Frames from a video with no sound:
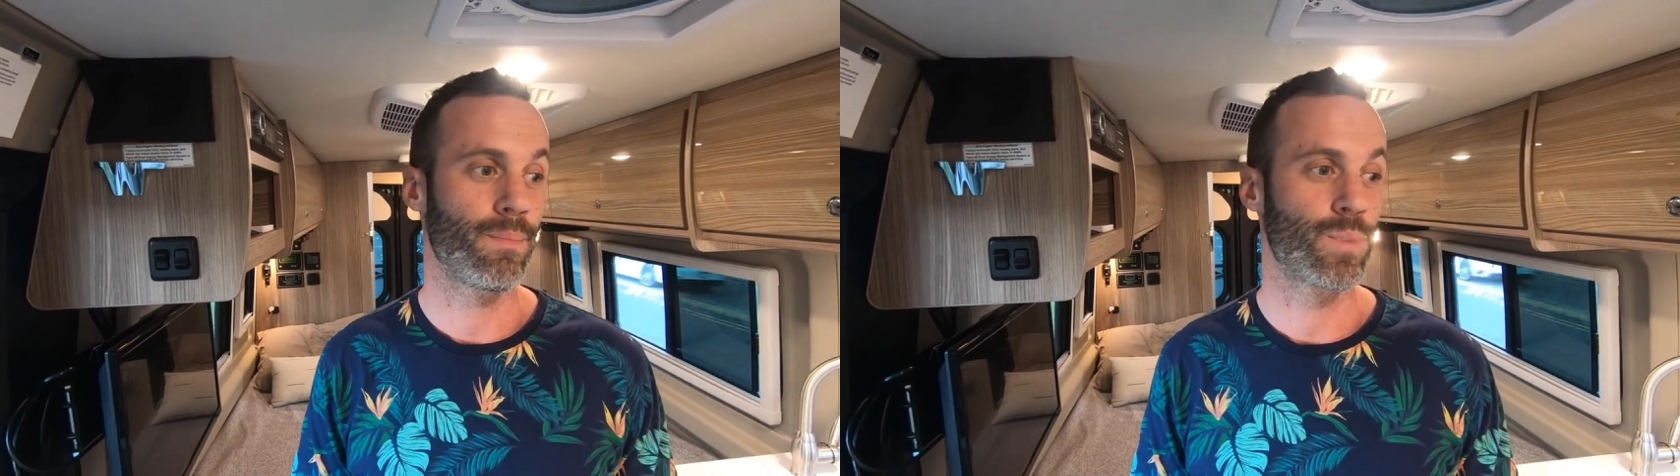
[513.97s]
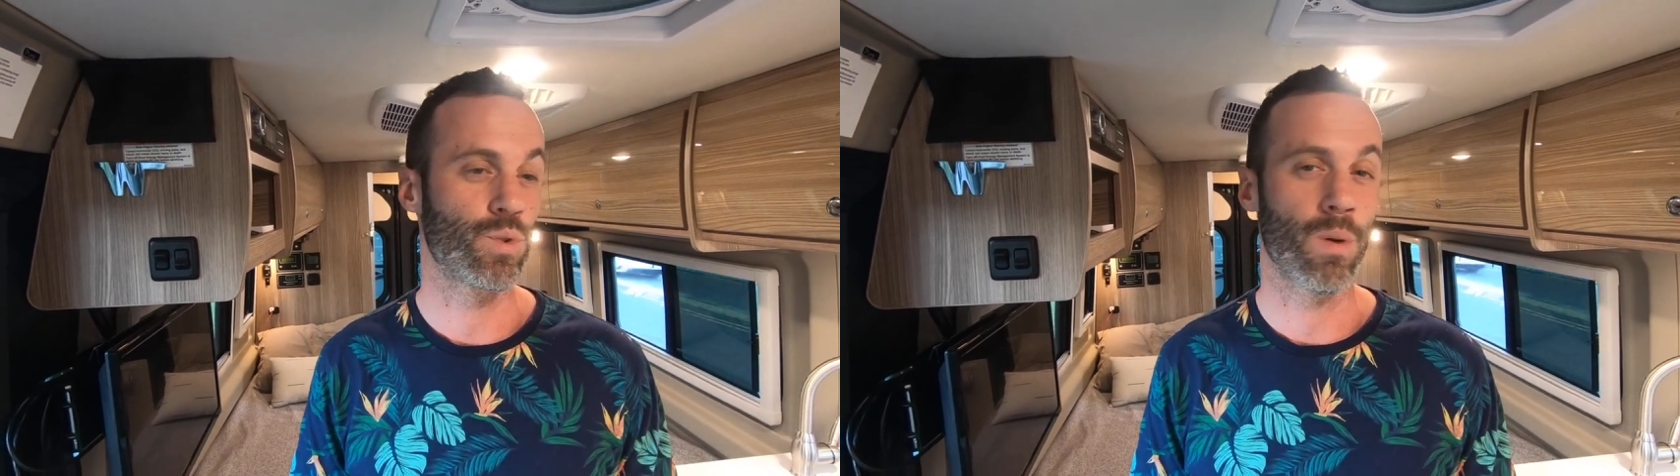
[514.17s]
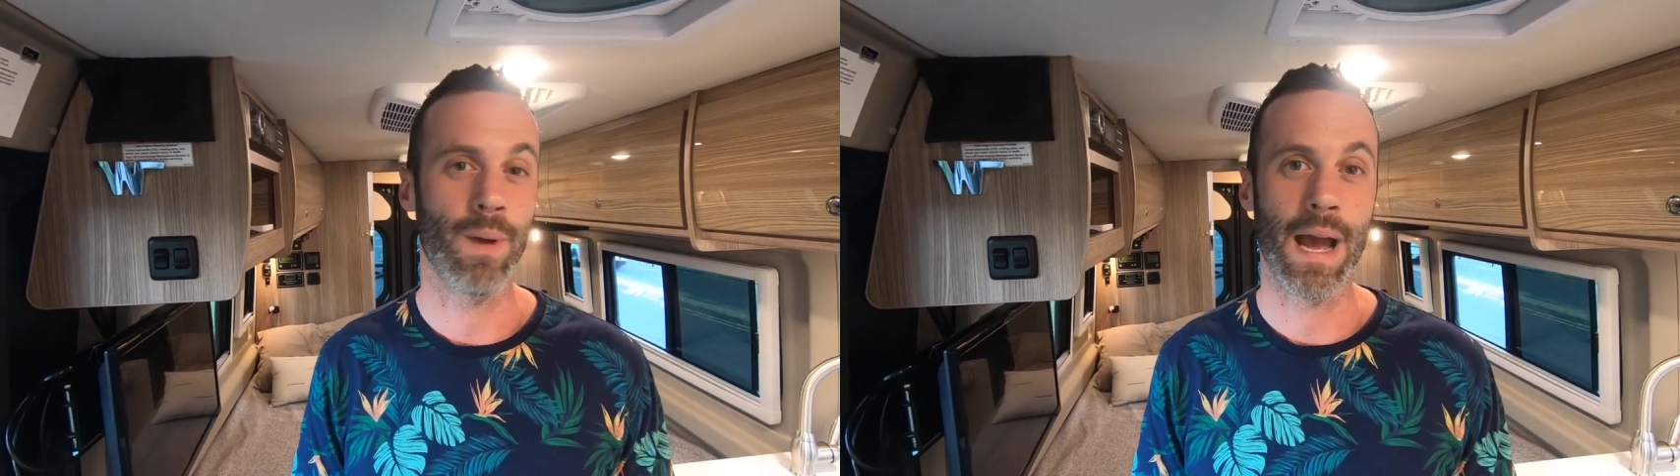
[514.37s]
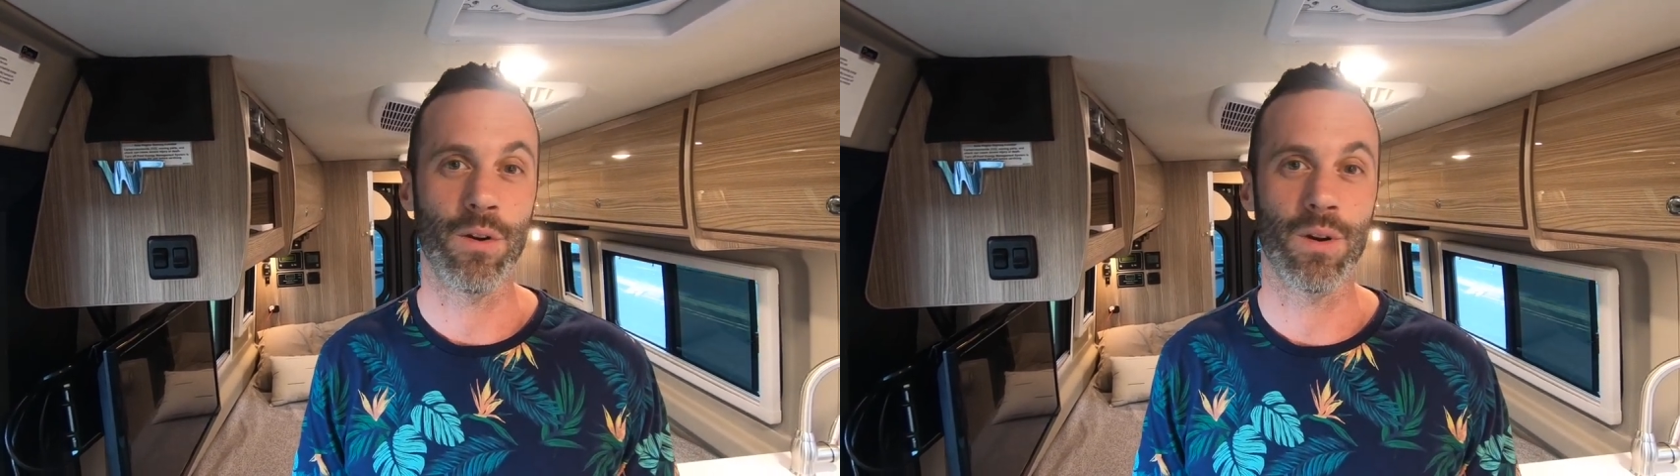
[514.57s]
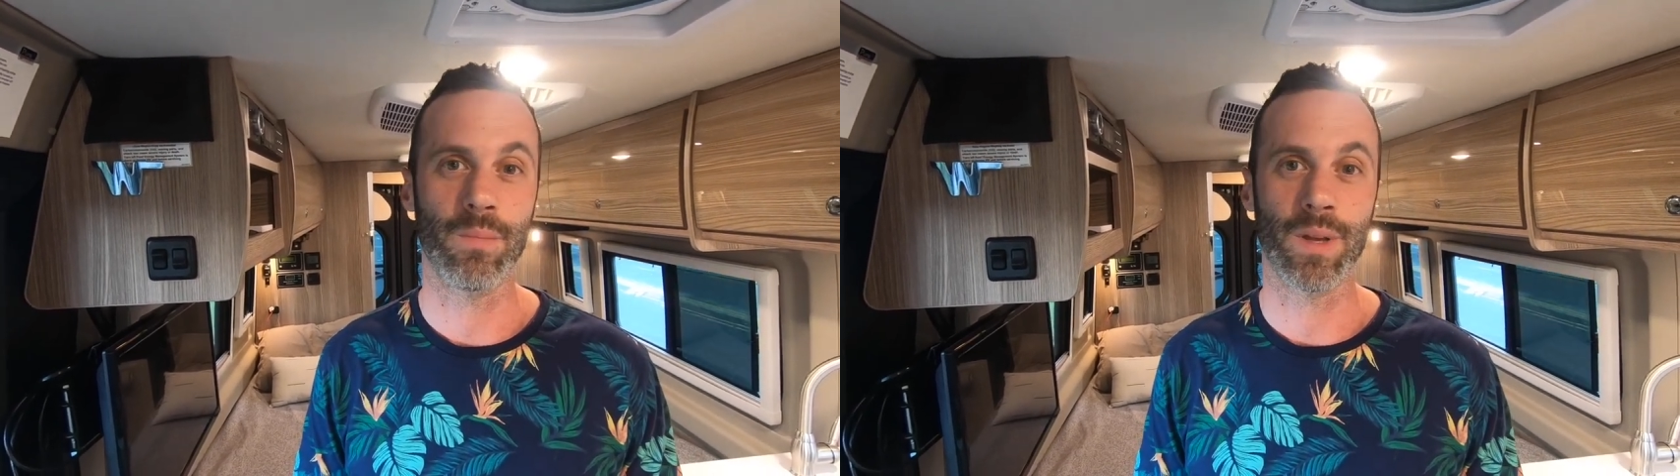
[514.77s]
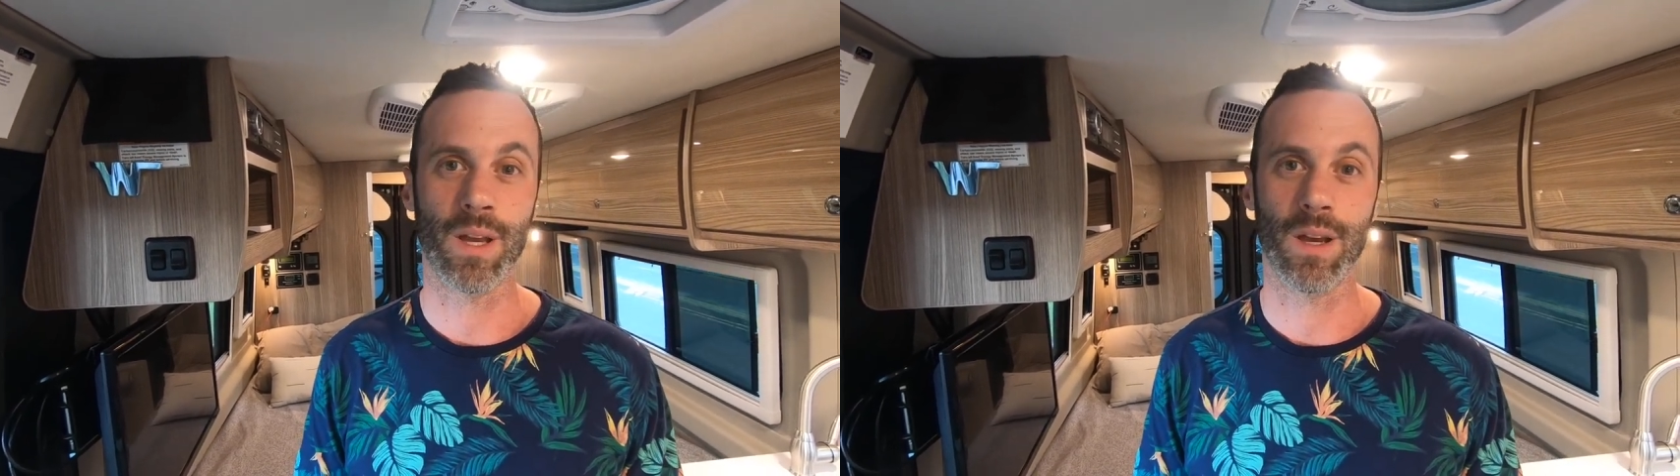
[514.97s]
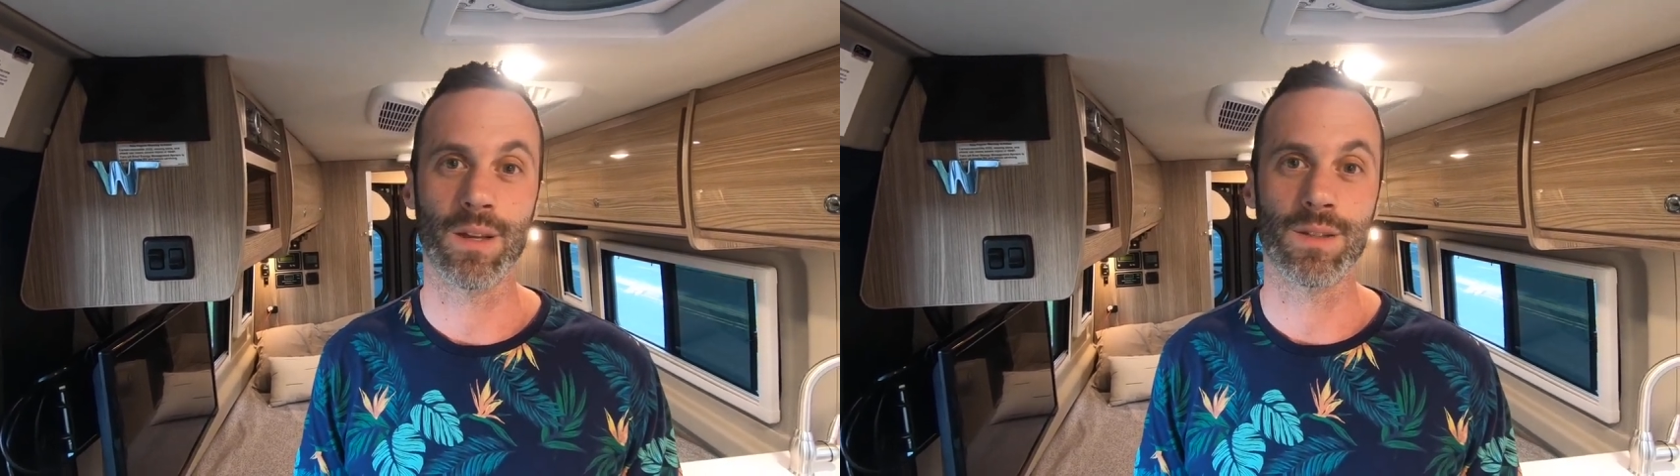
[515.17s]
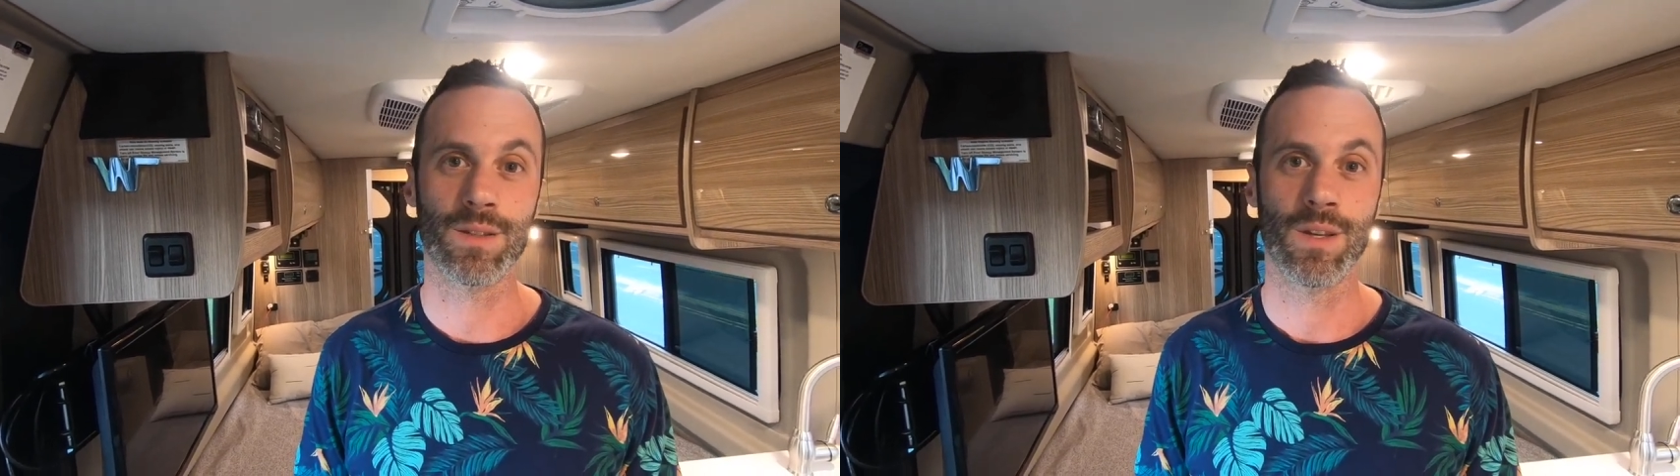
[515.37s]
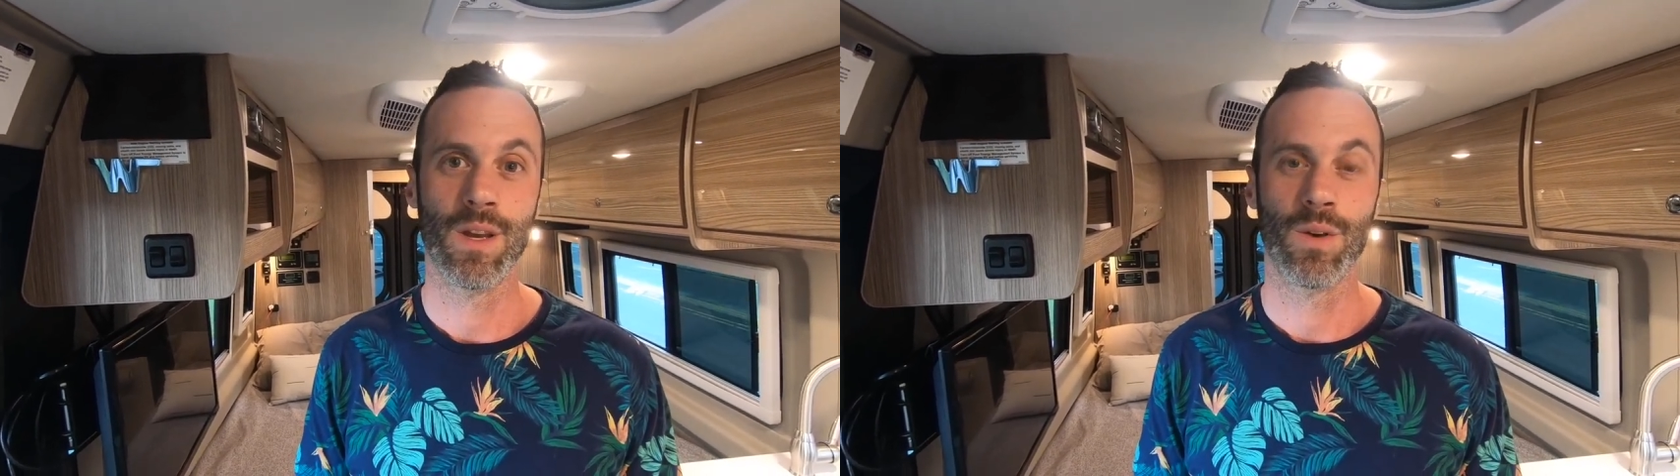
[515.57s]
shore power because